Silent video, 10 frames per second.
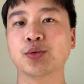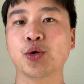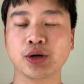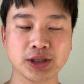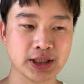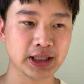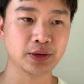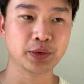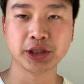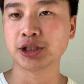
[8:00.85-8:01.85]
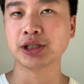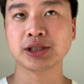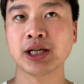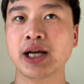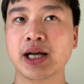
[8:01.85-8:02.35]
warranty, which
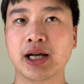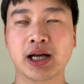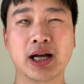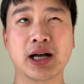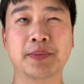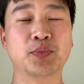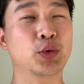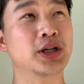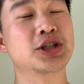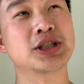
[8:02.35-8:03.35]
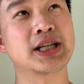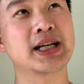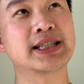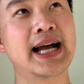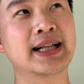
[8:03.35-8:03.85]
is, what did she say
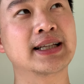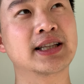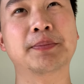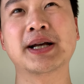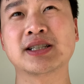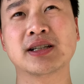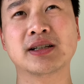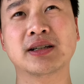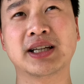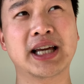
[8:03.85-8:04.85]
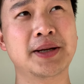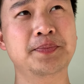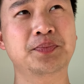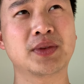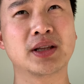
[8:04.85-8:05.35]
exactly? The best in the
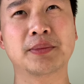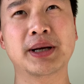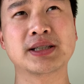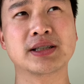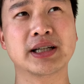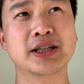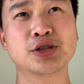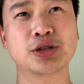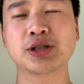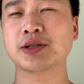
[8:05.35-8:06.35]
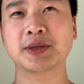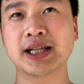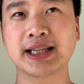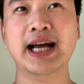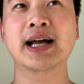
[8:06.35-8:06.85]
game? The best in the industry or something
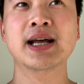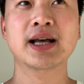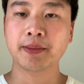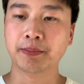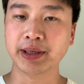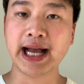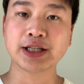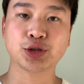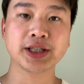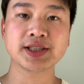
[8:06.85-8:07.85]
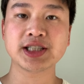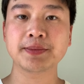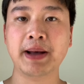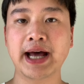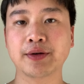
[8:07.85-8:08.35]
like that. But yeah, it's great to see
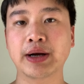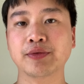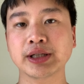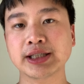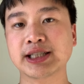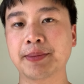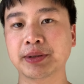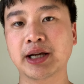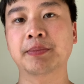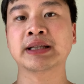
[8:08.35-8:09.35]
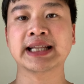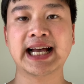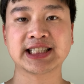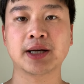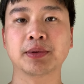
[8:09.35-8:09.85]
Panerai really stepping up in the
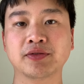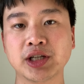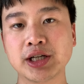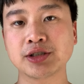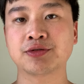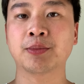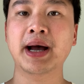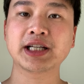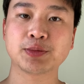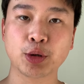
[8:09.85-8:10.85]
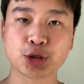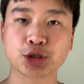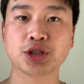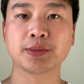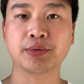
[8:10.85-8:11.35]
last couple of years. From my
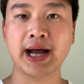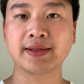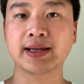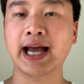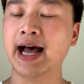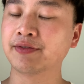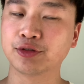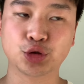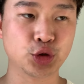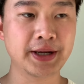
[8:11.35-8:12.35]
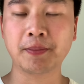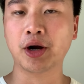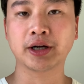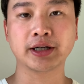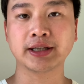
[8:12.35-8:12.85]
exposure to the brand, they have great
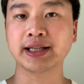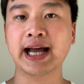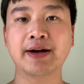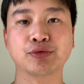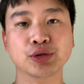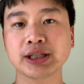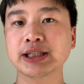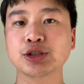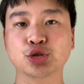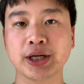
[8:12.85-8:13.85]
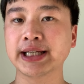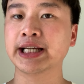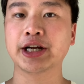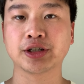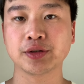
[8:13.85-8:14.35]
marketing, they have really great
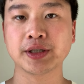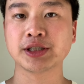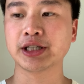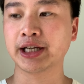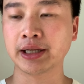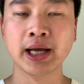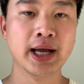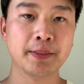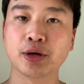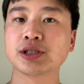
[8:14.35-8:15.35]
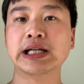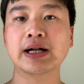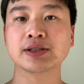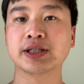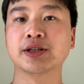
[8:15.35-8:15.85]
characteristic and
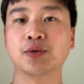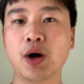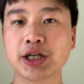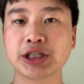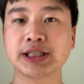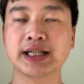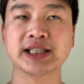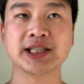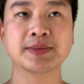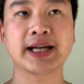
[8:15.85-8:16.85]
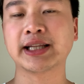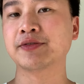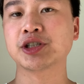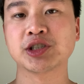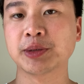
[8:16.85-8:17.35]
personality in their watches, and it seems like
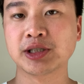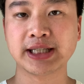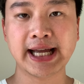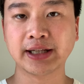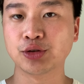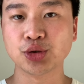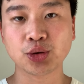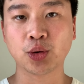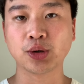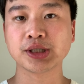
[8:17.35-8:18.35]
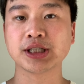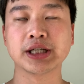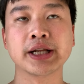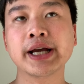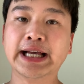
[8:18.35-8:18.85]
they've just been staying due course
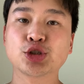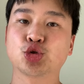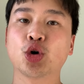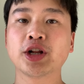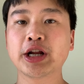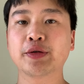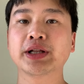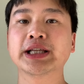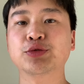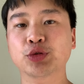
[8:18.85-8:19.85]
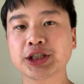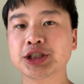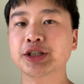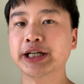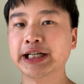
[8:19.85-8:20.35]
and extraordinarily
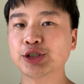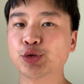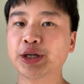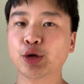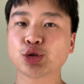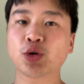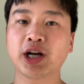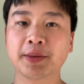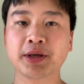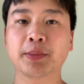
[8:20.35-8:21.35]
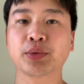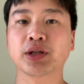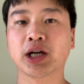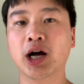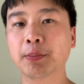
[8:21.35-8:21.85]
rich in their history, and also coming up
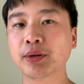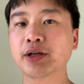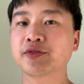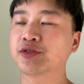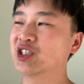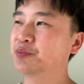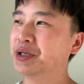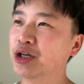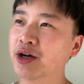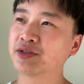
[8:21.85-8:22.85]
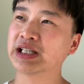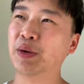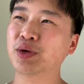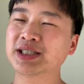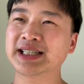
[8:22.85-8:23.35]
with a couple of spin-offs.
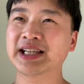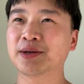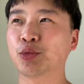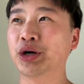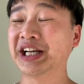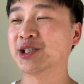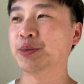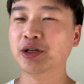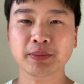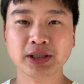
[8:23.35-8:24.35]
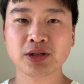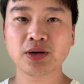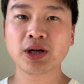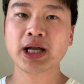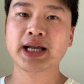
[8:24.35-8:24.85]
I want to say they're more
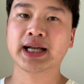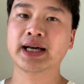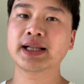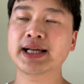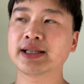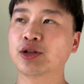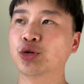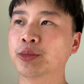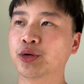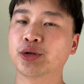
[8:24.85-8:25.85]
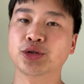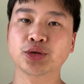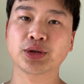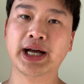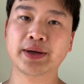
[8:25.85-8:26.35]
experimental, kind of like the Luminor
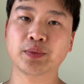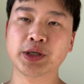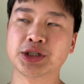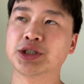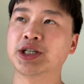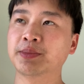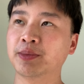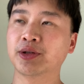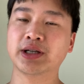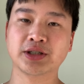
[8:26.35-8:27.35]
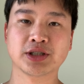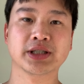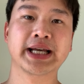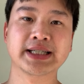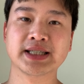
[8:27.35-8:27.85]
Dew line, which some people think is just
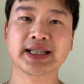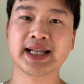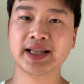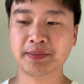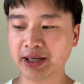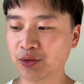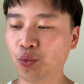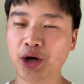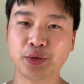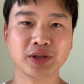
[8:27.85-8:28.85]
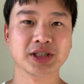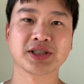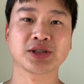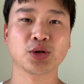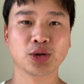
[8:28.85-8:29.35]
lazy that they made the water
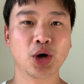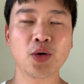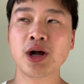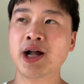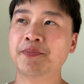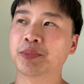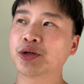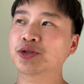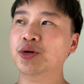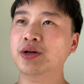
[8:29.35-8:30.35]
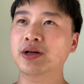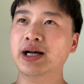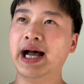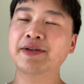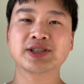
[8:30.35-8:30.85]
resistance so low. But also,
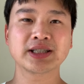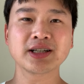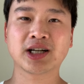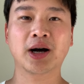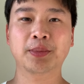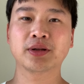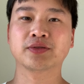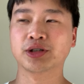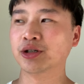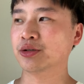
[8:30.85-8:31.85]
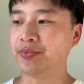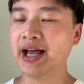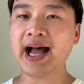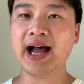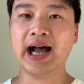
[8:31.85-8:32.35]
I've seen a couple of girls
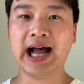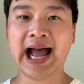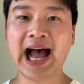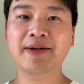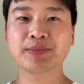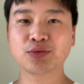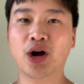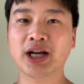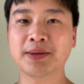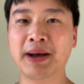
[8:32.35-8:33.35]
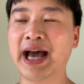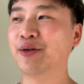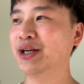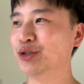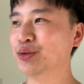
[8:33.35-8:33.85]
that have been rocking
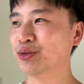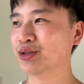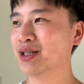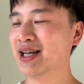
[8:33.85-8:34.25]
Panerai Dews.